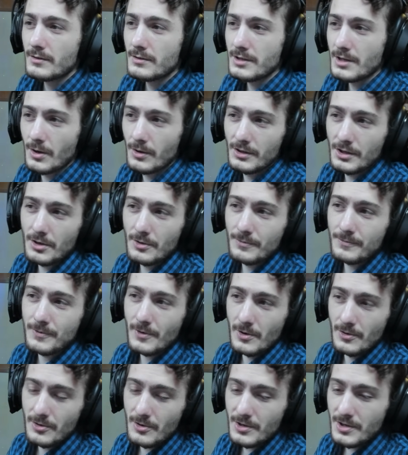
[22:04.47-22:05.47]
you know, a little
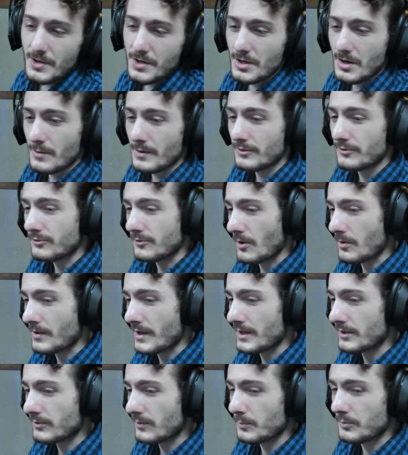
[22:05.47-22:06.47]
further, you can always
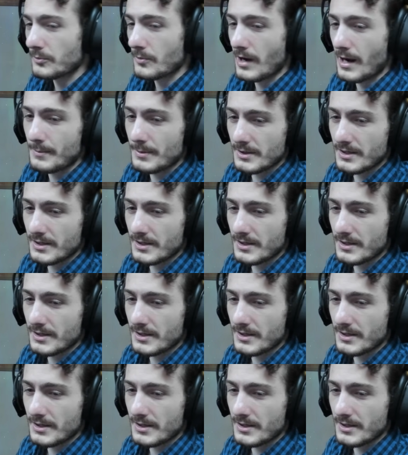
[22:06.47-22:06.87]
donate, subscribe,